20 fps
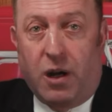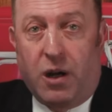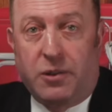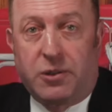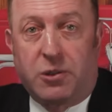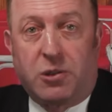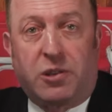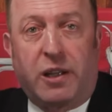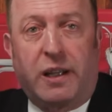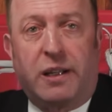
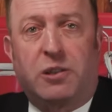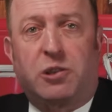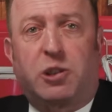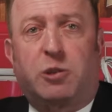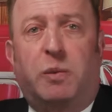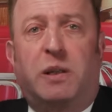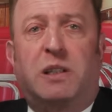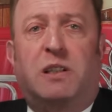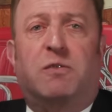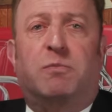Other tales
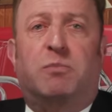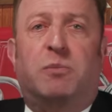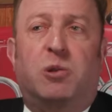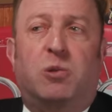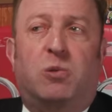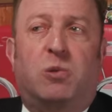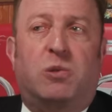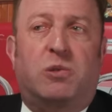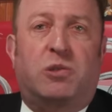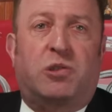speak of
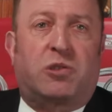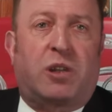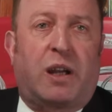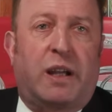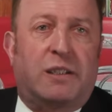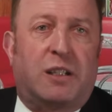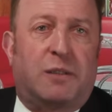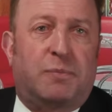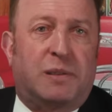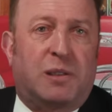mules
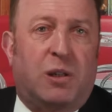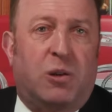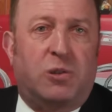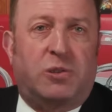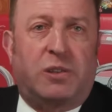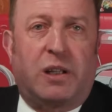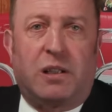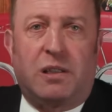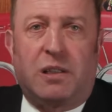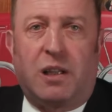tied up in
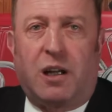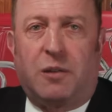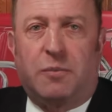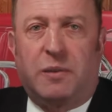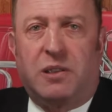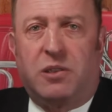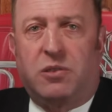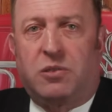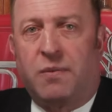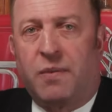hotel
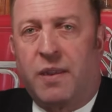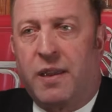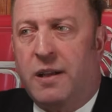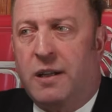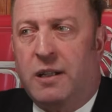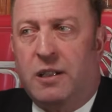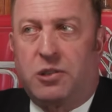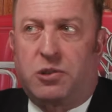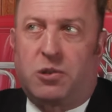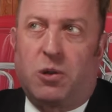lobbies,
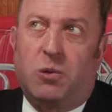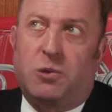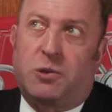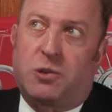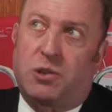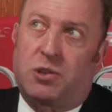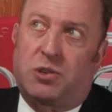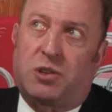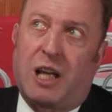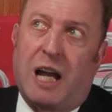
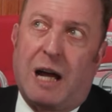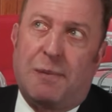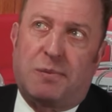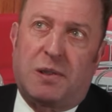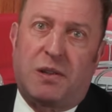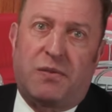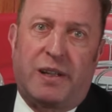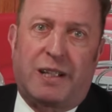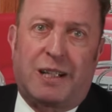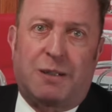soldiers
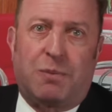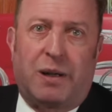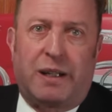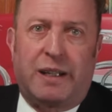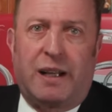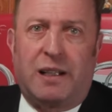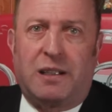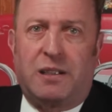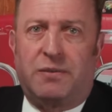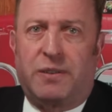captivated
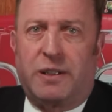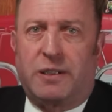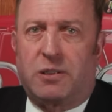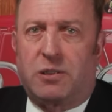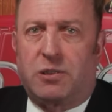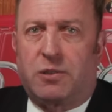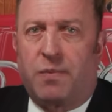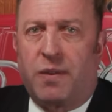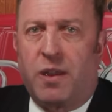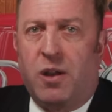by
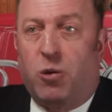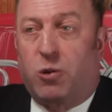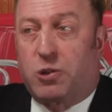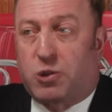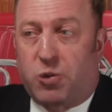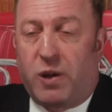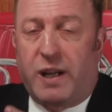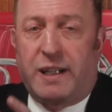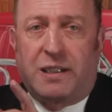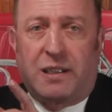elevators, or
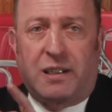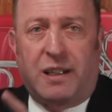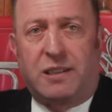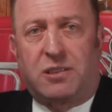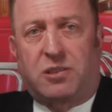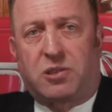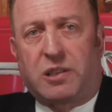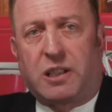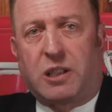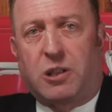trying to
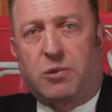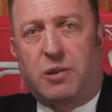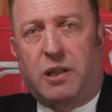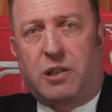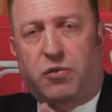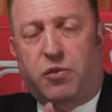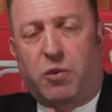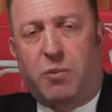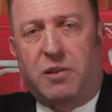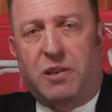light
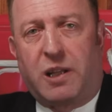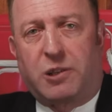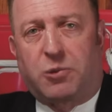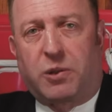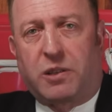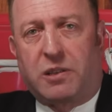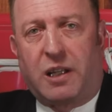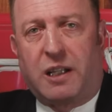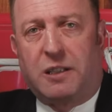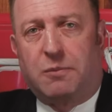cigarettes from
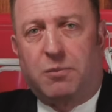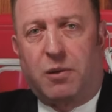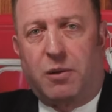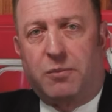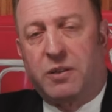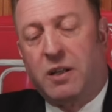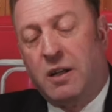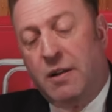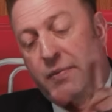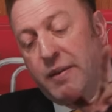electric light
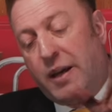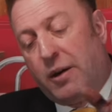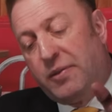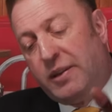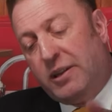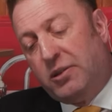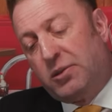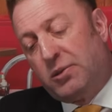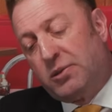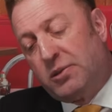bulbs. Now,
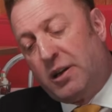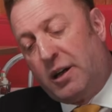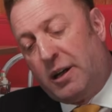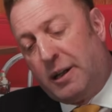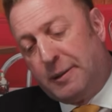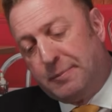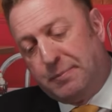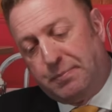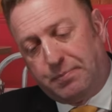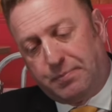these are
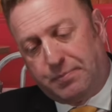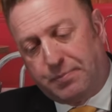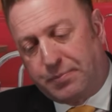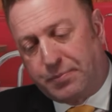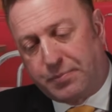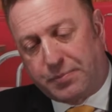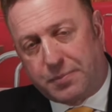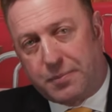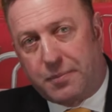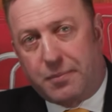not
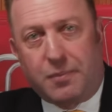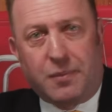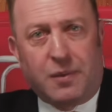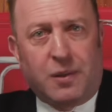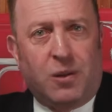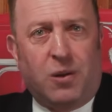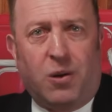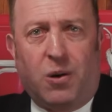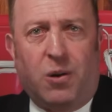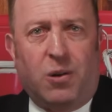
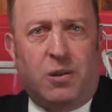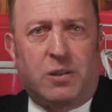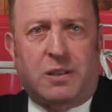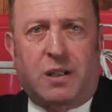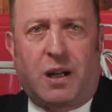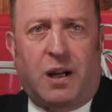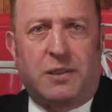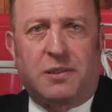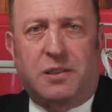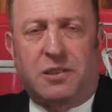all
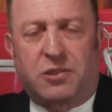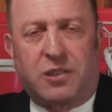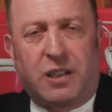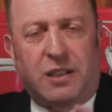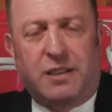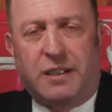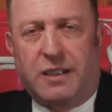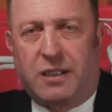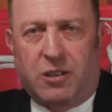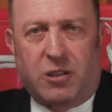
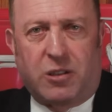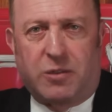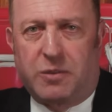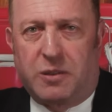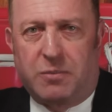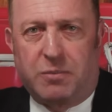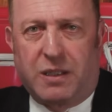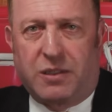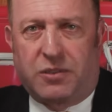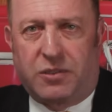condescending
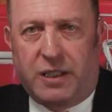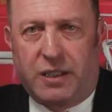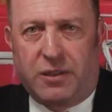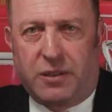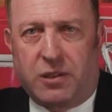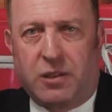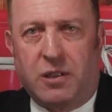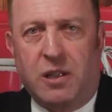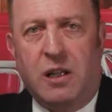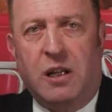urban myths
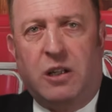either.